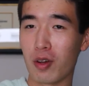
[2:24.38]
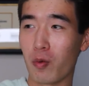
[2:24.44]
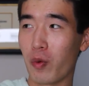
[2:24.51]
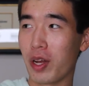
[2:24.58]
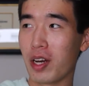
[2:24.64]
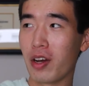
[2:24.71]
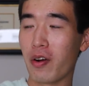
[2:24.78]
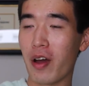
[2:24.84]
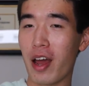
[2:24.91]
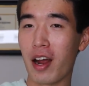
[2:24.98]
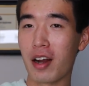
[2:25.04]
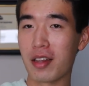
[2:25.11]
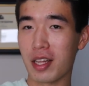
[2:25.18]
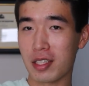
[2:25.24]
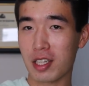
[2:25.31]
the window
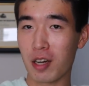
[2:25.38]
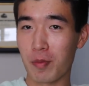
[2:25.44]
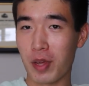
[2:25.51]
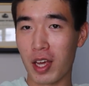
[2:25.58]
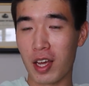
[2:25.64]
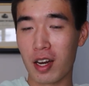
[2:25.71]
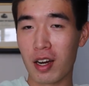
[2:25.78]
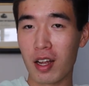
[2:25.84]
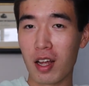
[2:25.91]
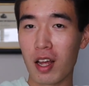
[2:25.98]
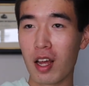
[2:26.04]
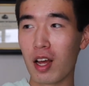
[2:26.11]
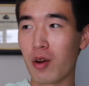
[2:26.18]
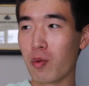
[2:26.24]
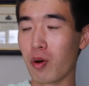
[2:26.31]
air that's coming in
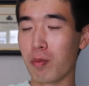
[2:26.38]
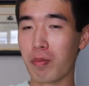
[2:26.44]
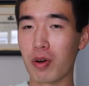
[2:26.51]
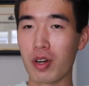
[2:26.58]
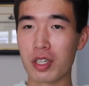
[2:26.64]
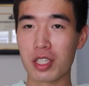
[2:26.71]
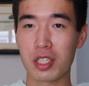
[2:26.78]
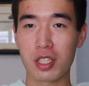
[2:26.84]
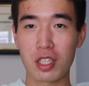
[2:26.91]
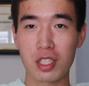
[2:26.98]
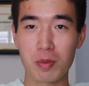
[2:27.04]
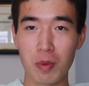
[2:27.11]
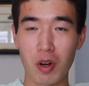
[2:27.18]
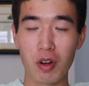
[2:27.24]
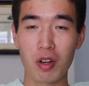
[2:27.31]
will push the
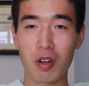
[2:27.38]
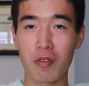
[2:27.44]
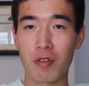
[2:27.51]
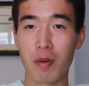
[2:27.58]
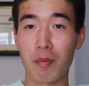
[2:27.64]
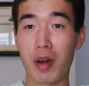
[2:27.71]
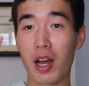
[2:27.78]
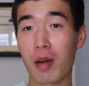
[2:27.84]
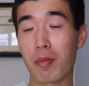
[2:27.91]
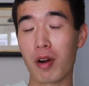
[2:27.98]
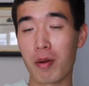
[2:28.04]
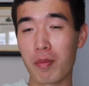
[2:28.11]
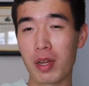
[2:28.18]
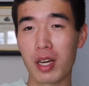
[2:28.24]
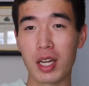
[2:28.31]
smoke from my
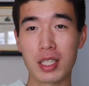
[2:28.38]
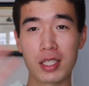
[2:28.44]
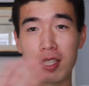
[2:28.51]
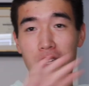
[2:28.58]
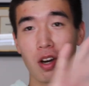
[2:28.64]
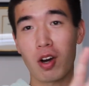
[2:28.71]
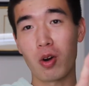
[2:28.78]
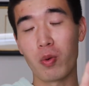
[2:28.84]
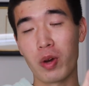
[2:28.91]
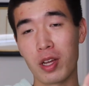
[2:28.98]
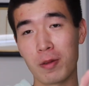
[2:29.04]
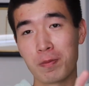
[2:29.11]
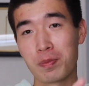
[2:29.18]
apartment into the hallway.